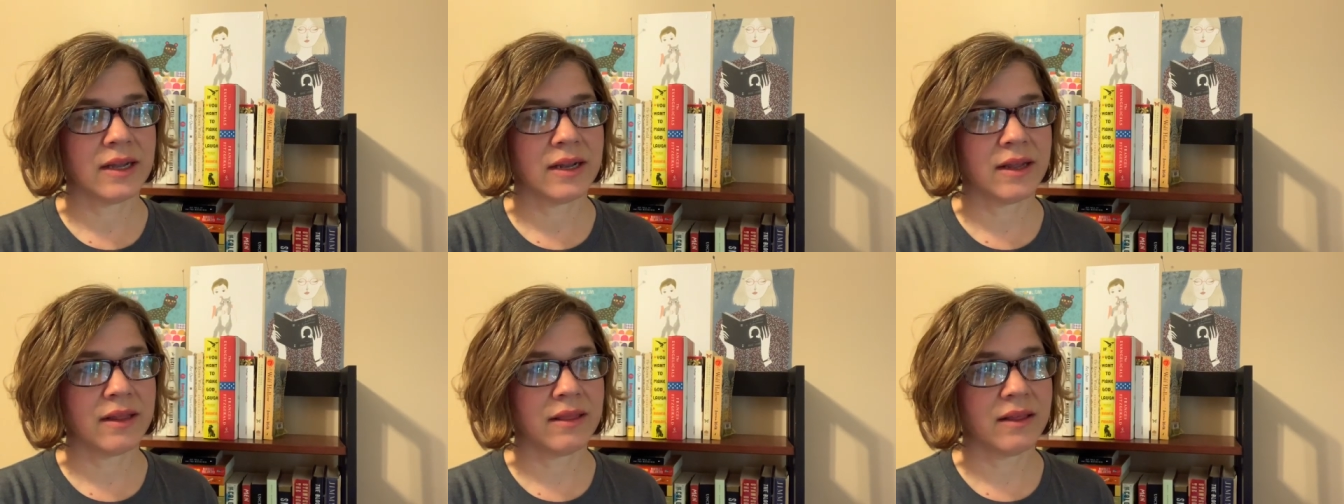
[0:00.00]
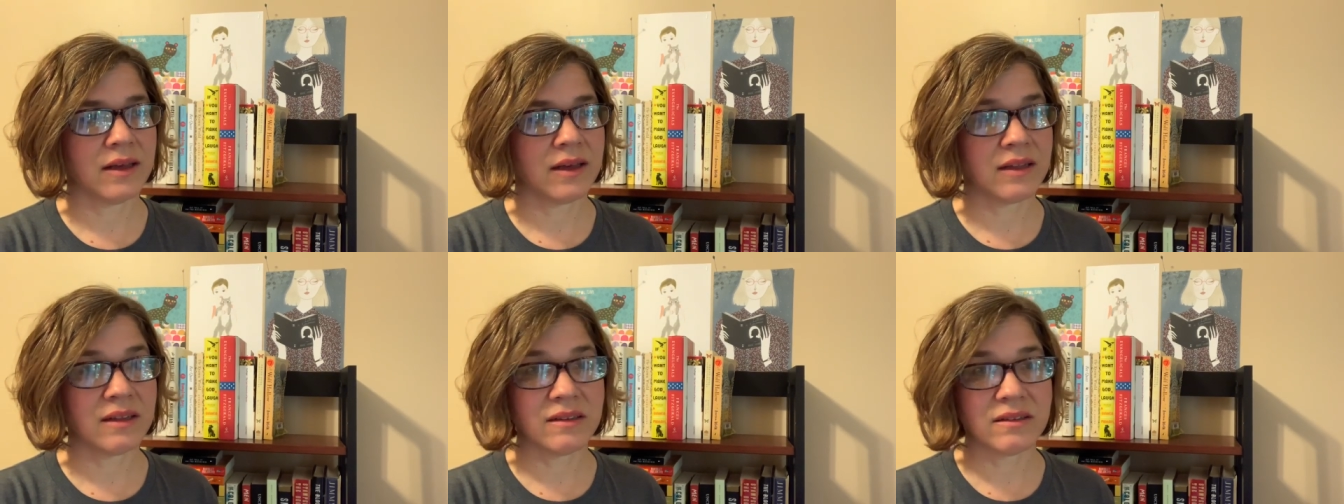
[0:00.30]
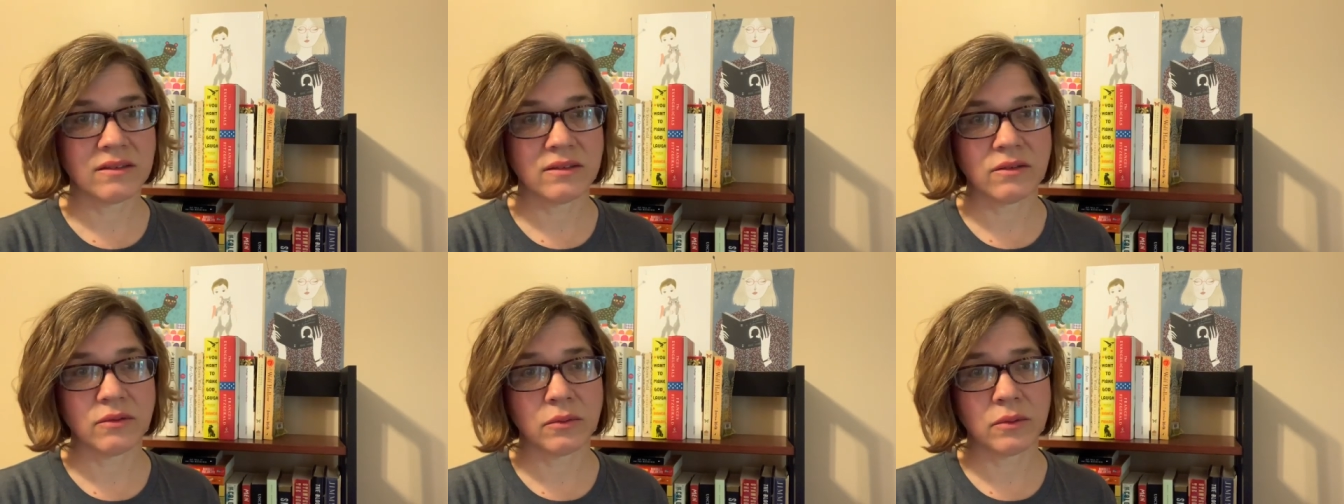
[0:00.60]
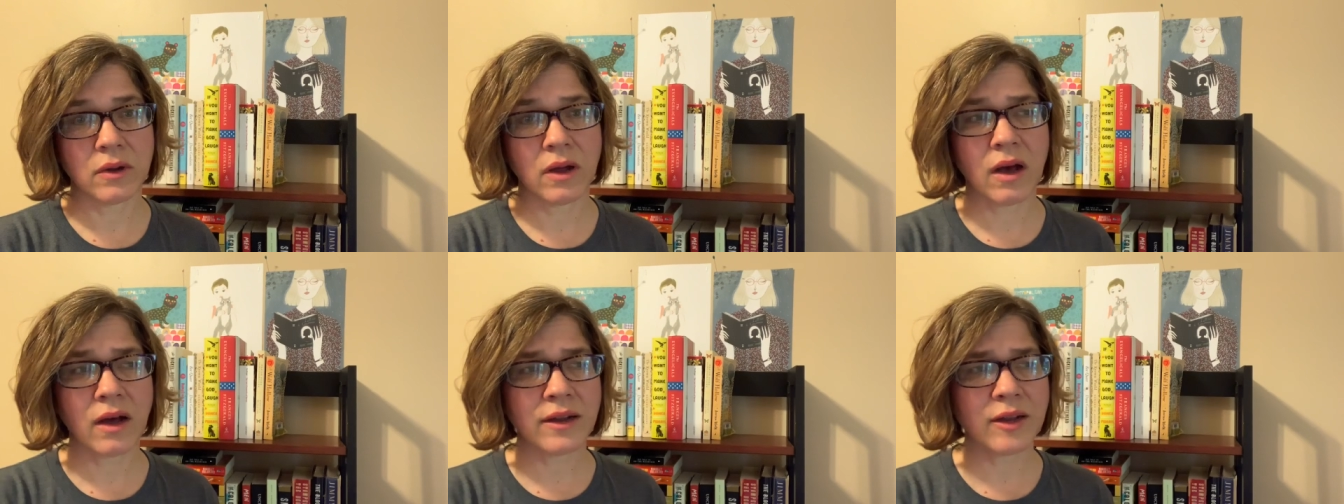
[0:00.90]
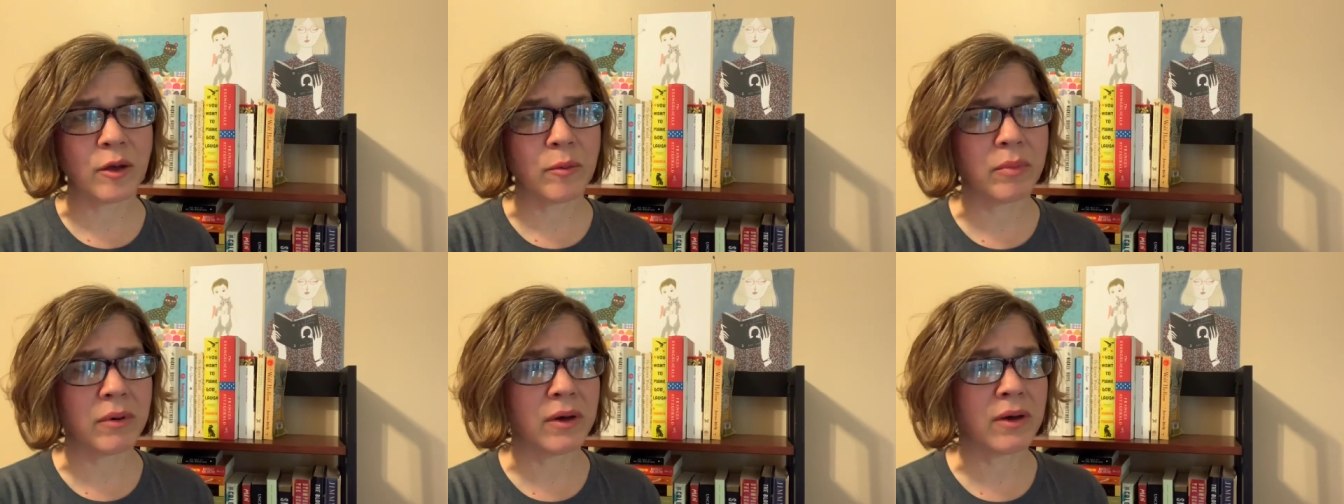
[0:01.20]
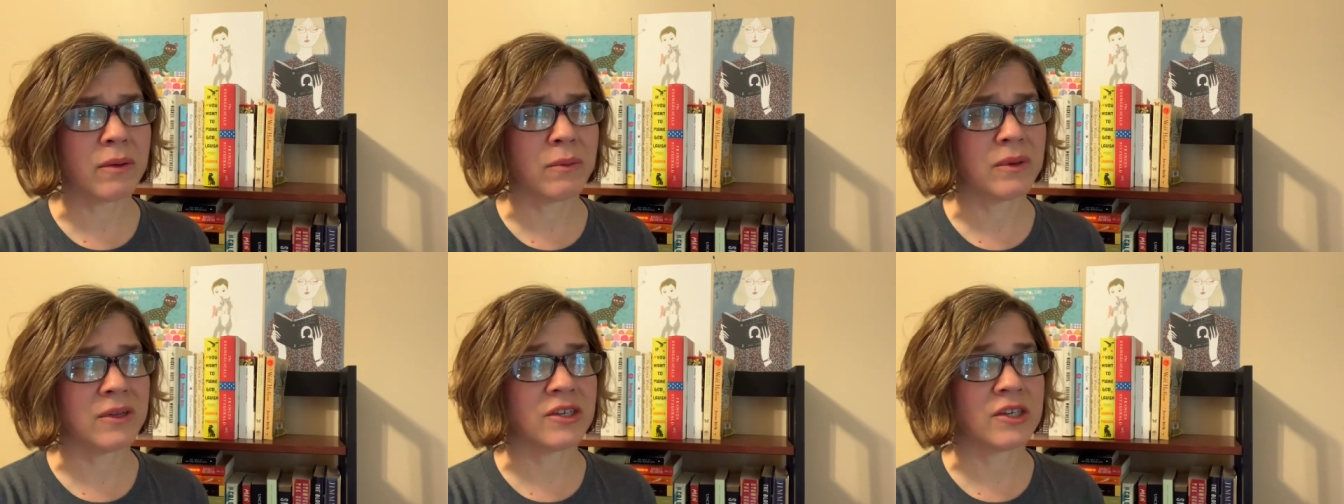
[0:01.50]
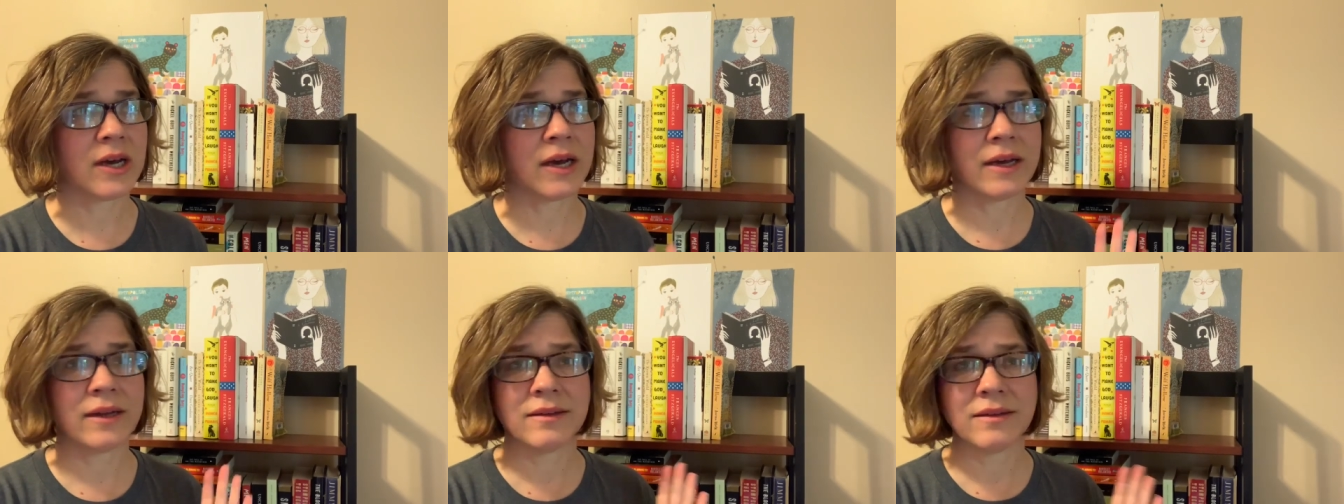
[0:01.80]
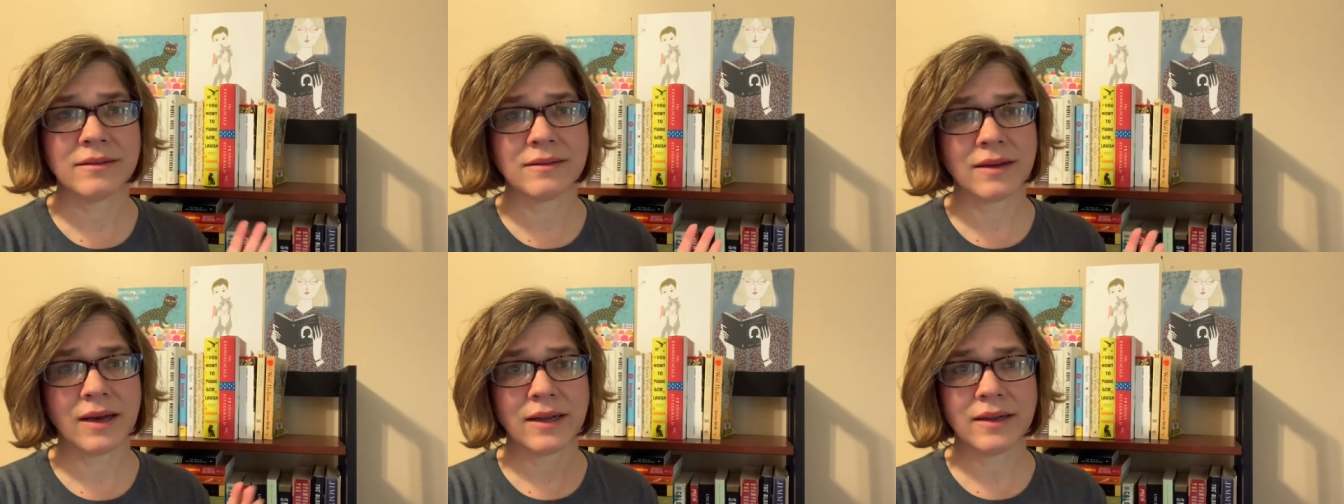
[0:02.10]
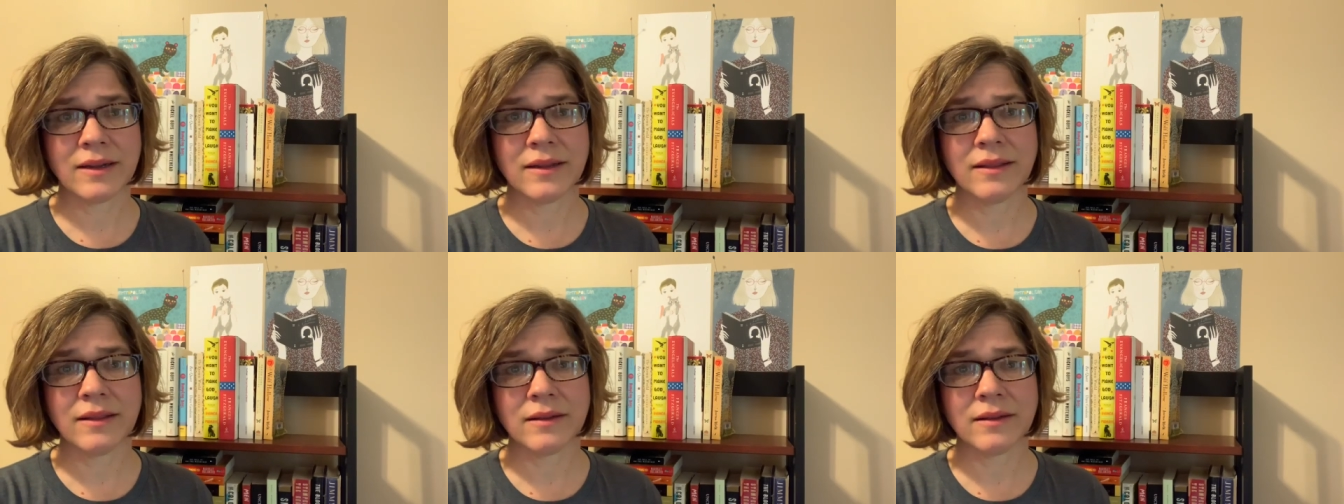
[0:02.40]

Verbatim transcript: I think I listened to an audiobook, which I decided